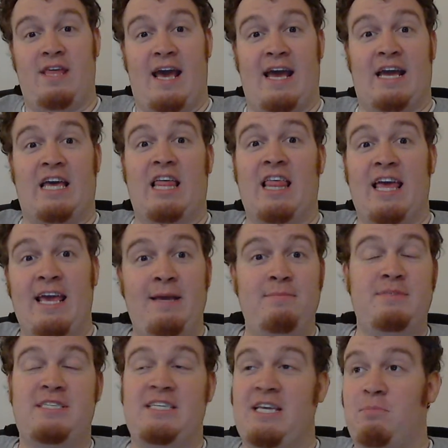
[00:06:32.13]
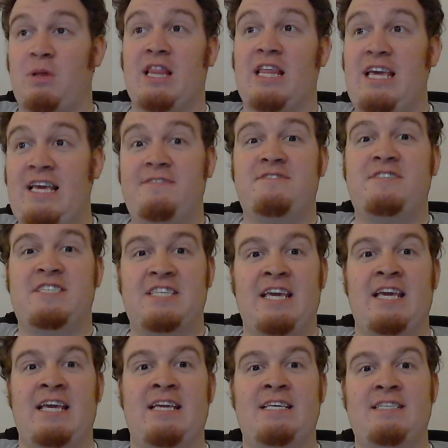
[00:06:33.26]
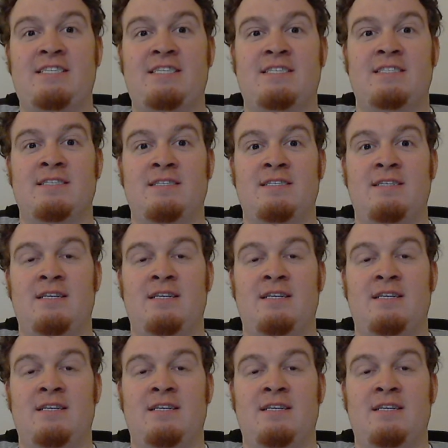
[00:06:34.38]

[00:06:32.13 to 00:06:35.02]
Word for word: that claims he believes things